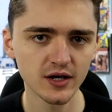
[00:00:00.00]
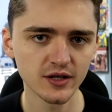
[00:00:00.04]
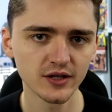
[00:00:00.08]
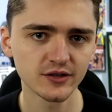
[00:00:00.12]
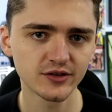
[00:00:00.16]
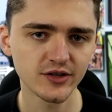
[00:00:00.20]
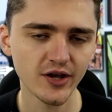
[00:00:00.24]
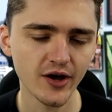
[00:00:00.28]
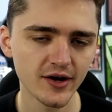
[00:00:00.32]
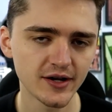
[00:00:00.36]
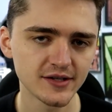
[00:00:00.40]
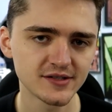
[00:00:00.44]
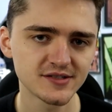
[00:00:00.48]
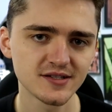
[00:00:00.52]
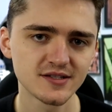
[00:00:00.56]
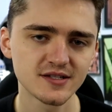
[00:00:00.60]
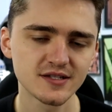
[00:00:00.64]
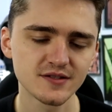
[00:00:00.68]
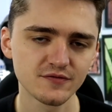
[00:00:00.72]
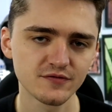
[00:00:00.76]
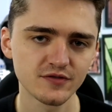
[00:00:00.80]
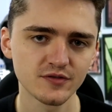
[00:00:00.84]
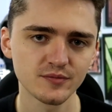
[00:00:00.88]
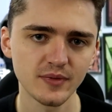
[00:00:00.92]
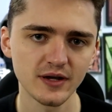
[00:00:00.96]
other Titans
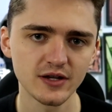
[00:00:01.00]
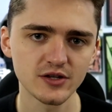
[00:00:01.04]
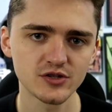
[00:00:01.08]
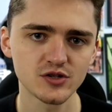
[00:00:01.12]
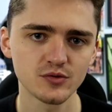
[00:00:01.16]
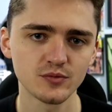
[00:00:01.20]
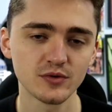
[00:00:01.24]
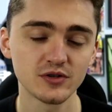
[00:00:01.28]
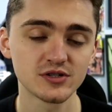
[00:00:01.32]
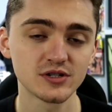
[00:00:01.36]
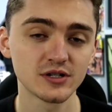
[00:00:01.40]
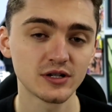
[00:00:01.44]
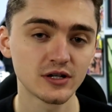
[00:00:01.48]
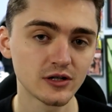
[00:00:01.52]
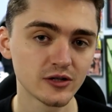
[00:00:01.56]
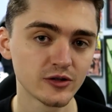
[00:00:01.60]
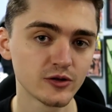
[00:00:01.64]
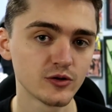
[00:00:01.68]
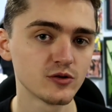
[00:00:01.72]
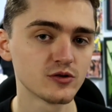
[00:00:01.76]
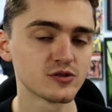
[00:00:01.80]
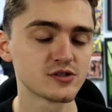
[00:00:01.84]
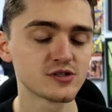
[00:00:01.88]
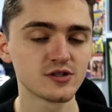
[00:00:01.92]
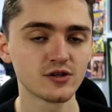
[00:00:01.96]
information, which
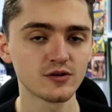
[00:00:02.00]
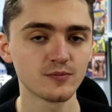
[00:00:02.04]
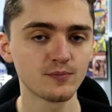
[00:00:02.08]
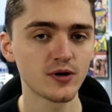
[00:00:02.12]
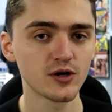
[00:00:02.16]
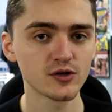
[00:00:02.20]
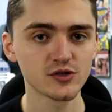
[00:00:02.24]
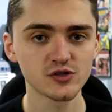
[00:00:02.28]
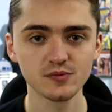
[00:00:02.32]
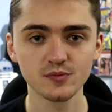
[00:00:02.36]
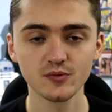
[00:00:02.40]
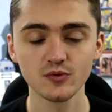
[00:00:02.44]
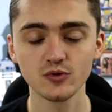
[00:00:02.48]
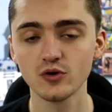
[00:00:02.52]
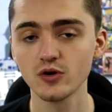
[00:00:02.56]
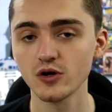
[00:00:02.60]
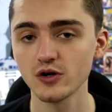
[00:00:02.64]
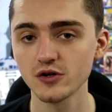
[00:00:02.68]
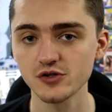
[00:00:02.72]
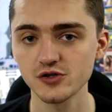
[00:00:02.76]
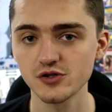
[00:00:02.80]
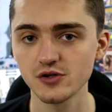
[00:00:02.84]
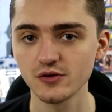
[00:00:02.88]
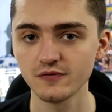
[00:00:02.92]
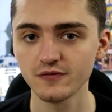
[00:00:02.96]
includes the possible
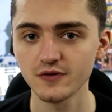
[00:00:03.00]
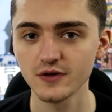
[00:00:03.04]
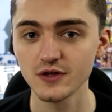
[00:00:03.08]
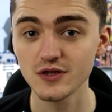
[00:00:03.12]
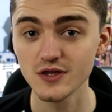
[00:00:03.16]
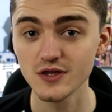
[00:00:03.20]
costume for